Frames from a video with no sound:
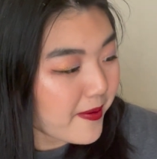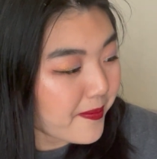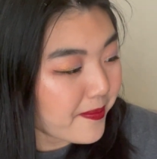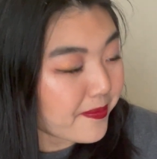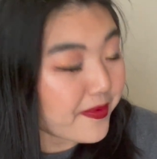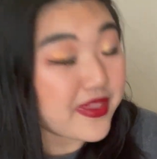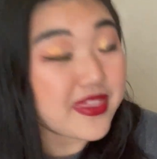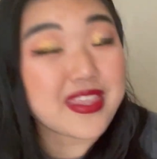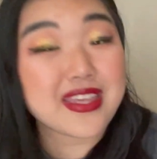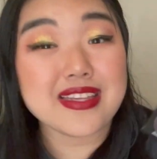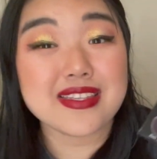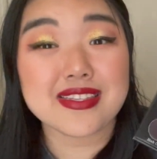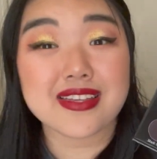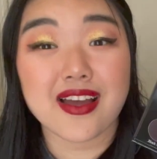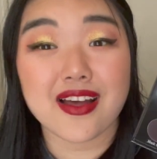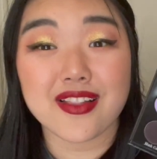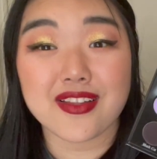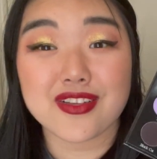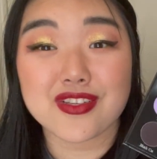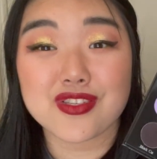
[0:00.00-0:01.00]
But this
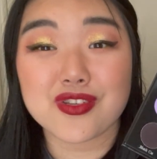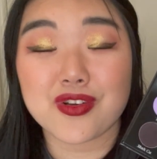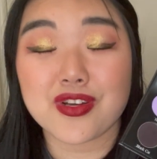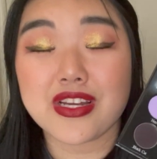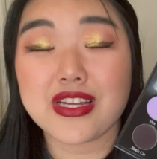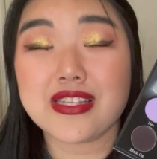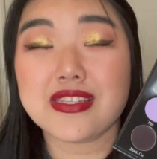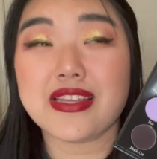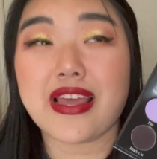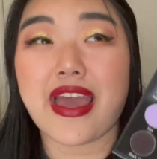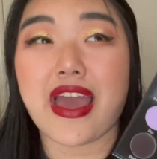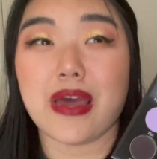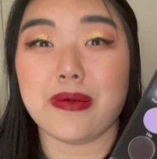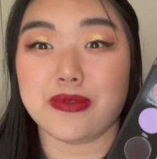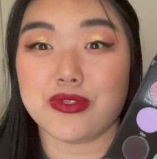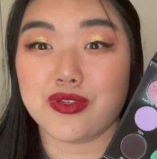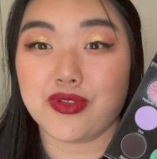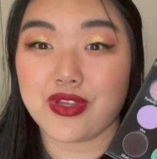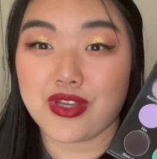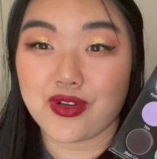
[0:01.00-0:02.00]
color story is
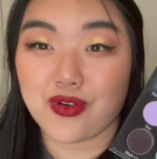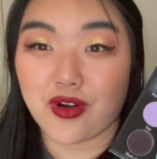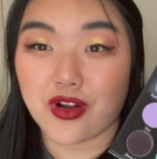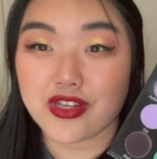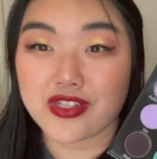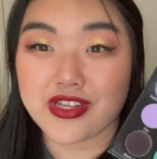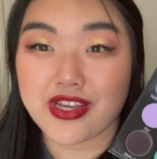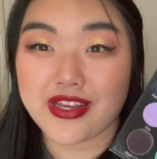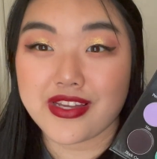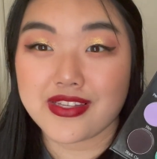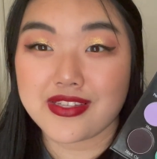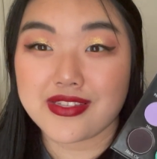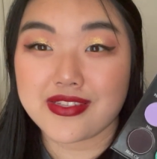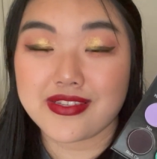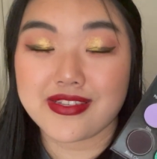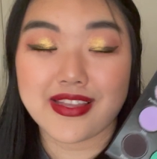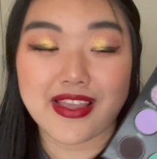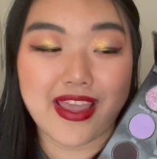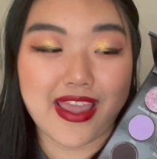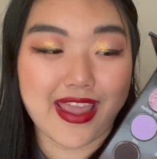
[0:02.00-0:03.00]
absolutely gorgeous,
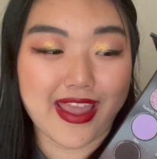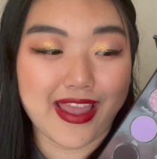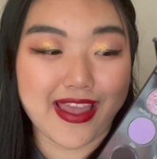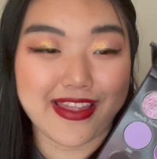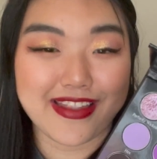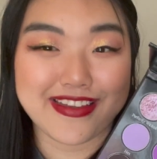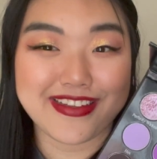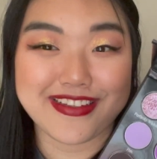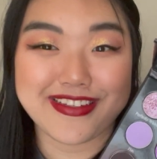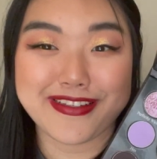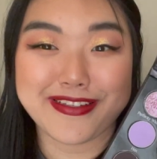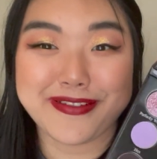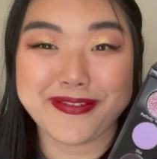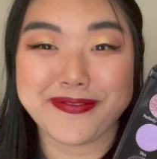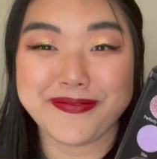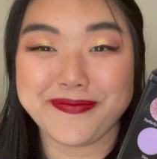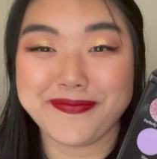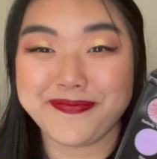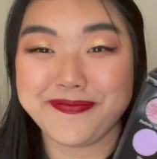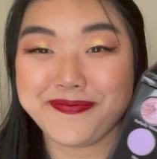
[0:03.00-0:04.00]
and
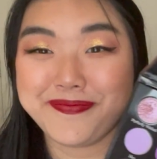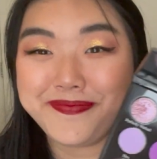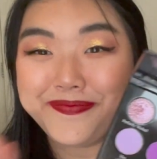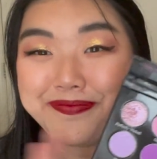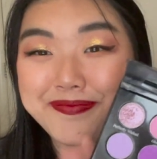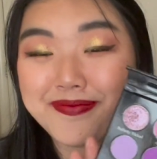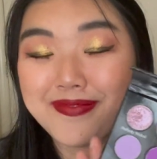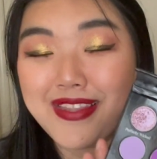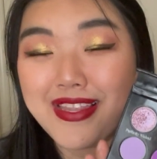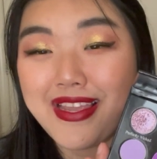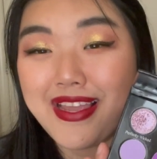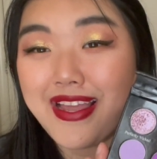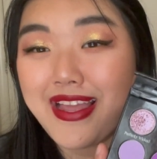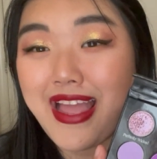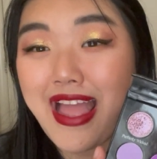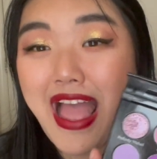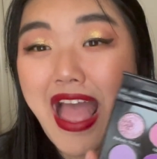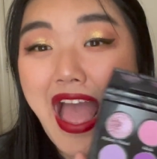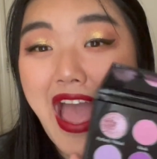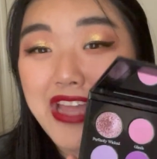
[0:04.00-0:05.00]

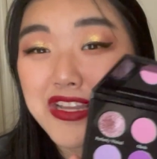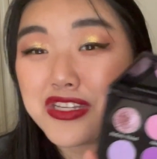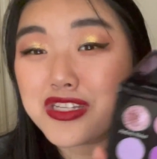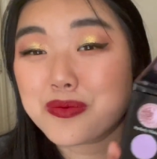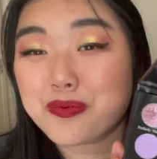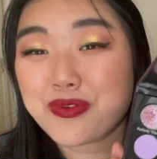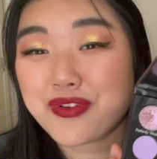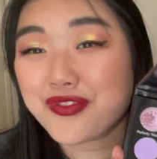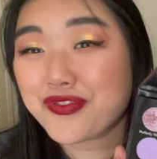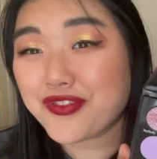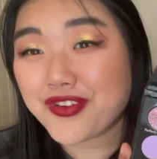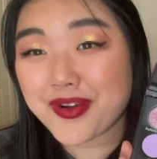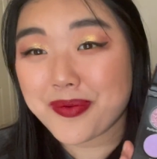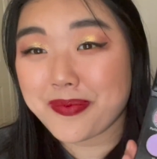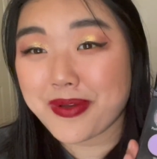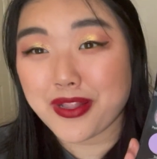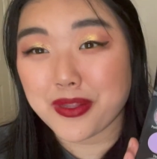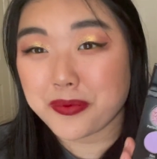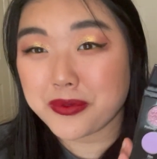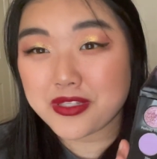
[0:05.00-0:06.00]
I just prefer
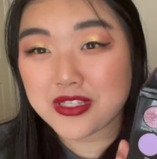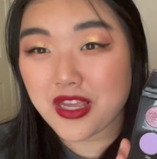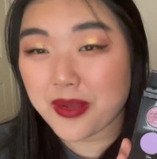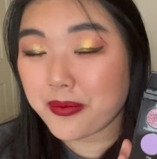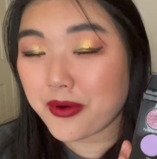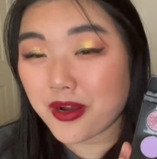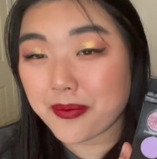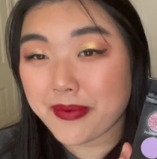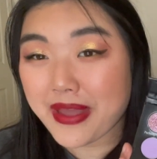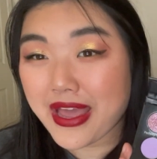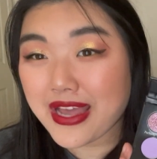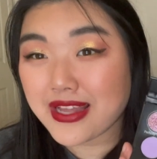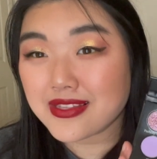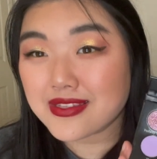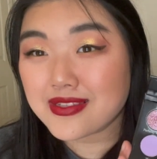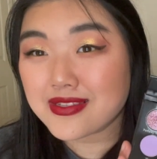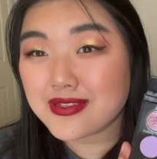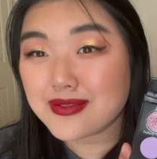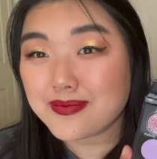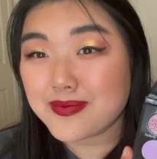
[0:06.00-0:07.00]
Bella Beauté Bar
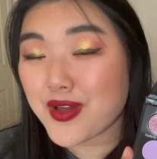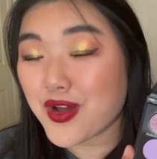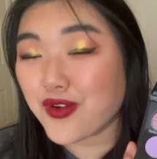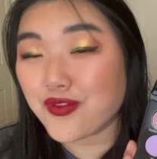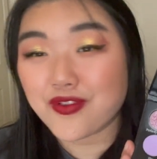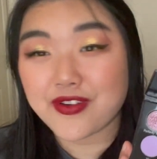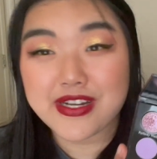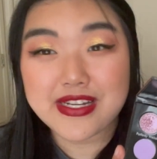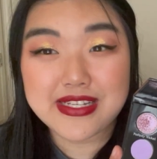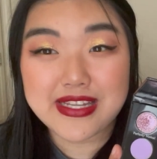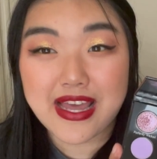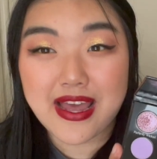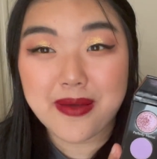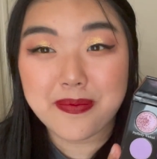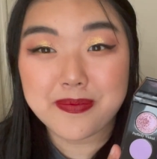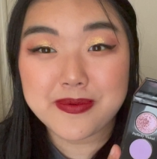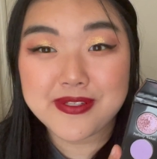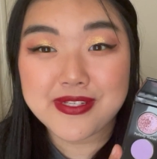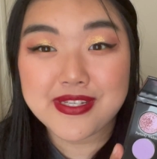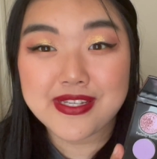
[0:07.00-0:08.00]
mattes over
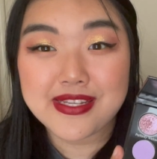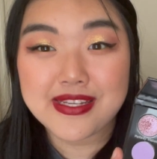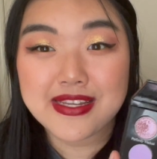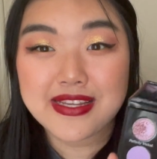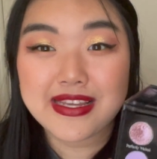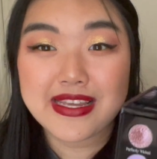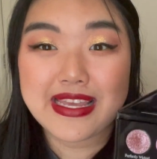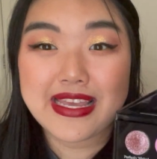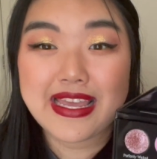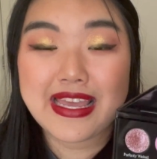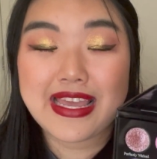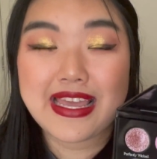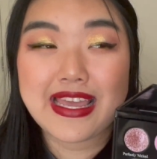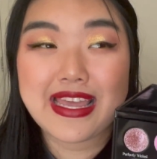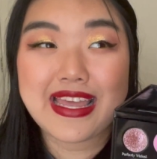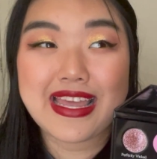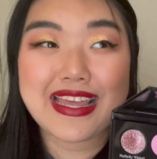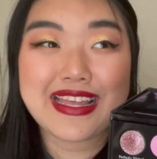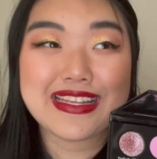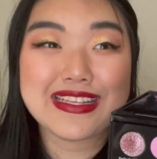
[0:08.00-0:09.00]
Adept.
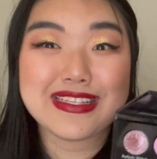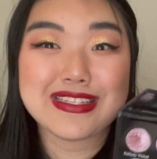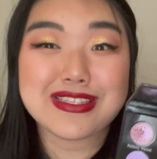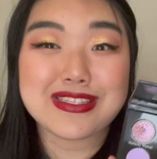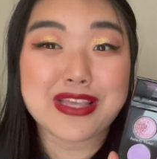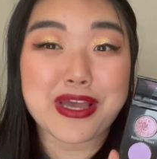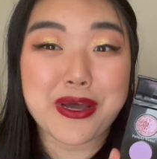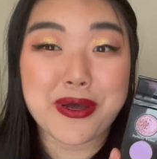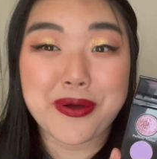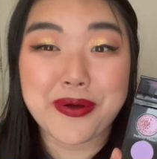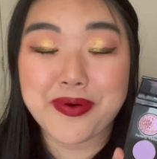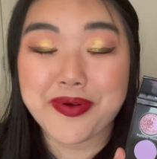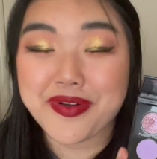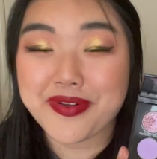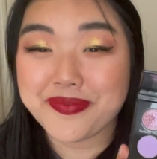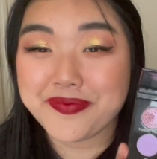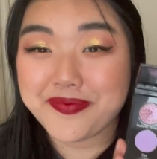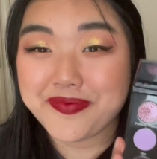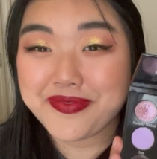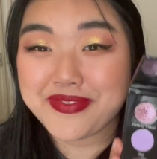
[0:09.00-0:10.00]
So
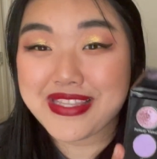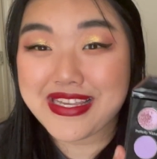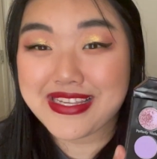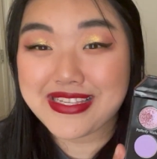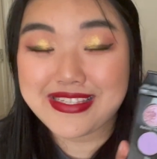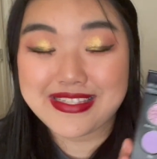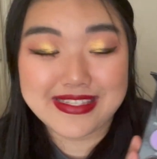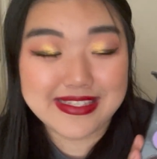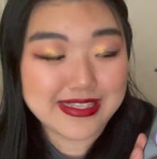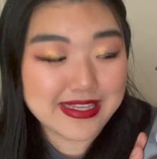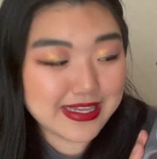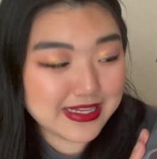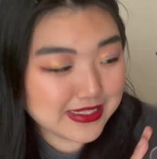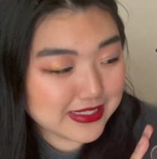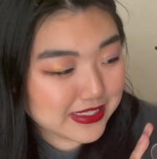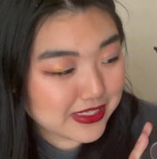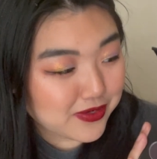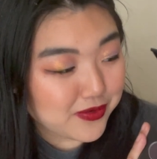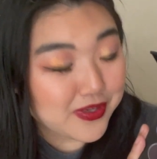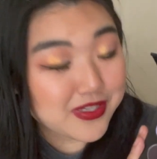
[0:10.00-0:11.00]
this is
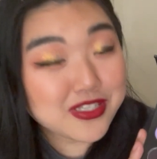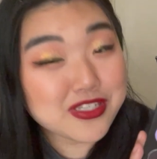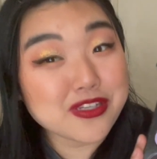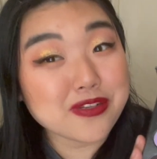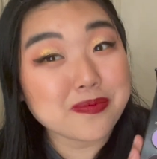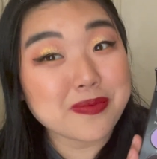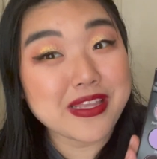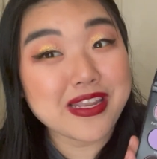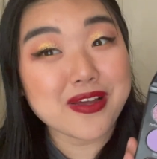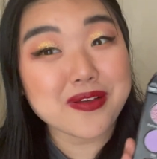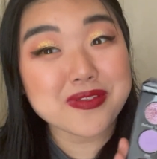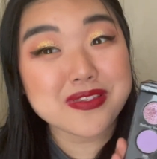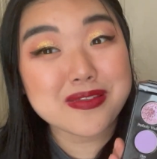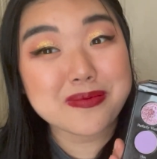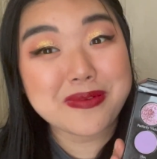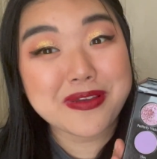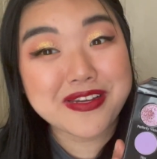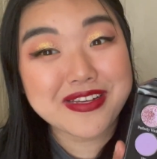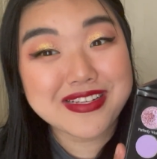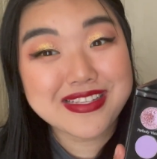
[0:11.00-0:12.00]
going to beat out
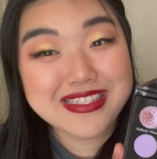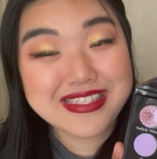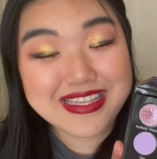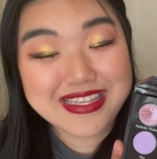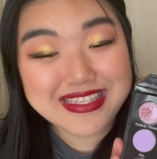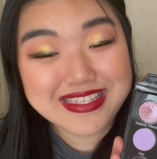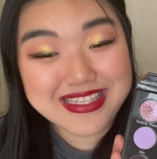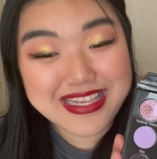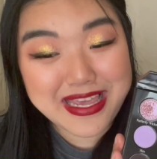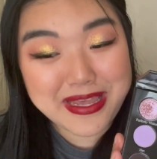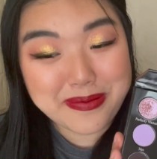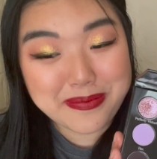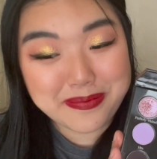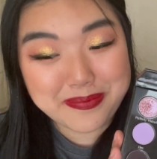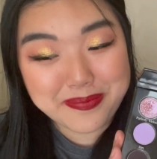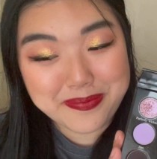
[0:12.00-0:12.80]
Sumerian Sunset,